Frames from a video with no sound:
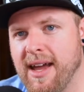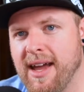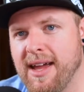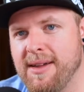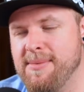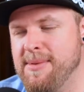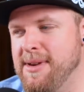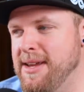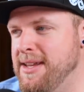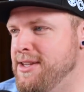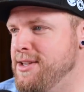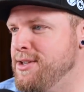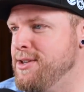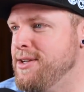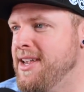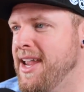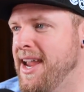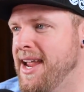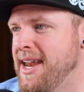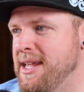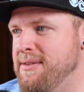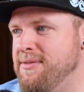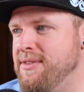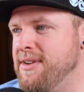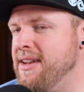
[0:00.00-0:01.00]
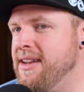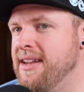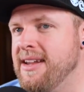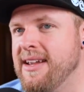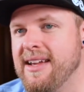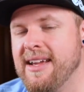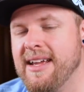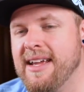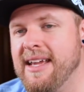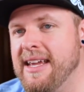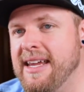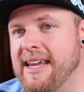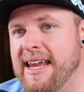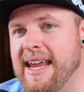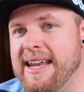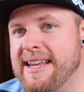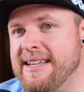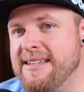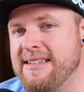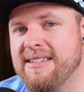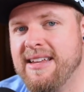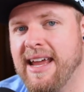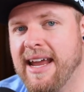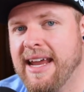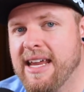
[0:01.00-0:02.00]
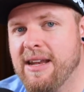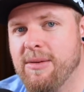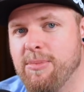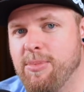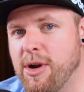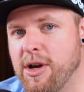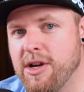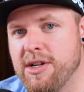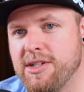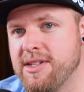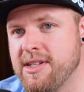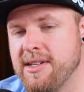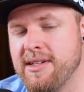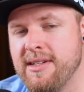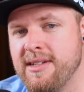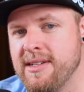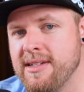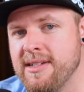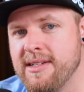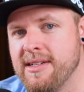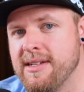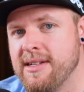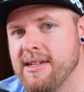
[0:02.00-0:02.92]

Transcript: I mean, you can't even get a second person,